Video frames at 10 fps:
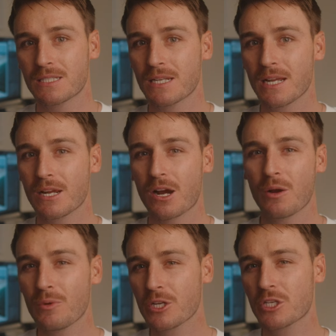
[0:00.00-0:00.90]
Today, I
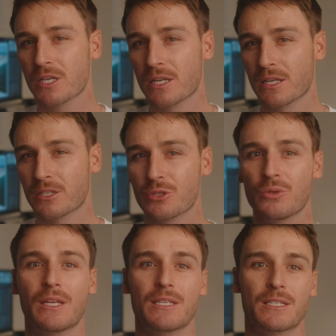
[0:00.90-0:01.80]
want to share two
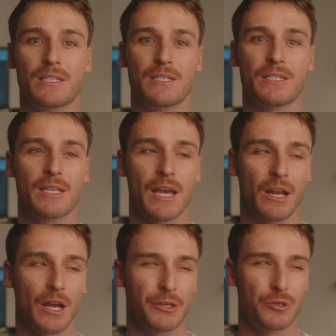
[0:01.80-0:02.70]
lenses
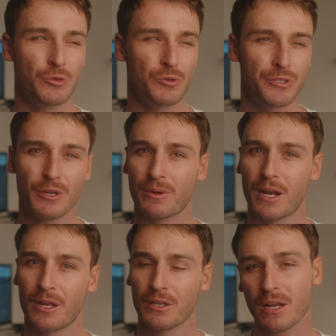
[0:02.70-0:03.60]
that I use
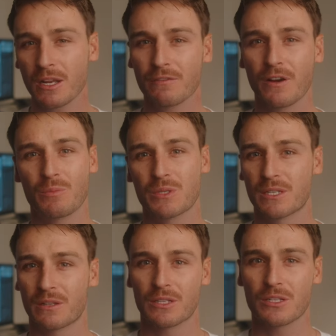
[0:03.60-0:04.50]
around
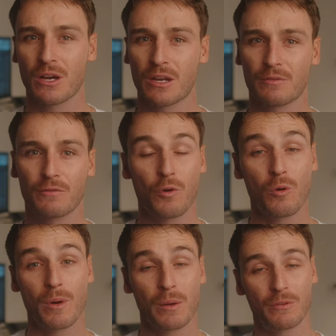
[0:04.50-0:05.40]
95% of the time for my